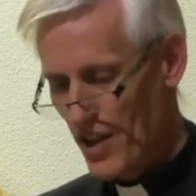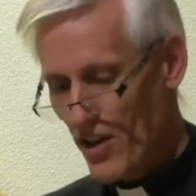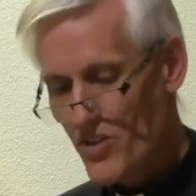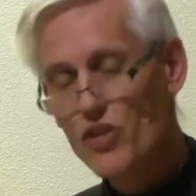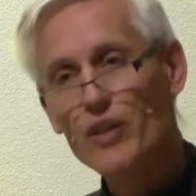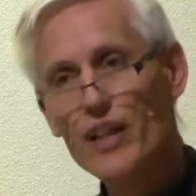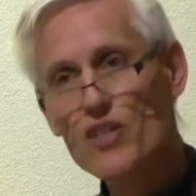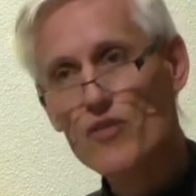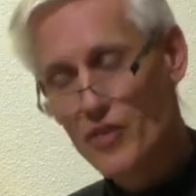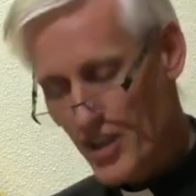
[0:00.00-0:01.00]
As
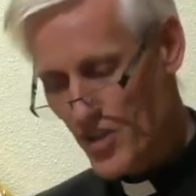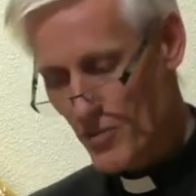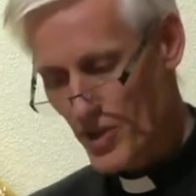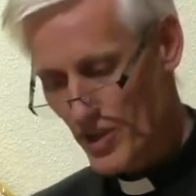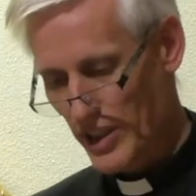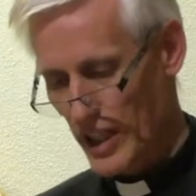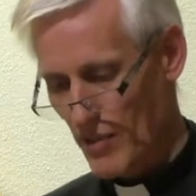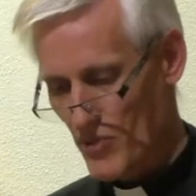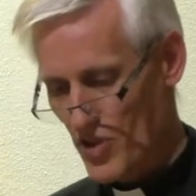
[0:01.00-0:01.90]
Christ first proclaims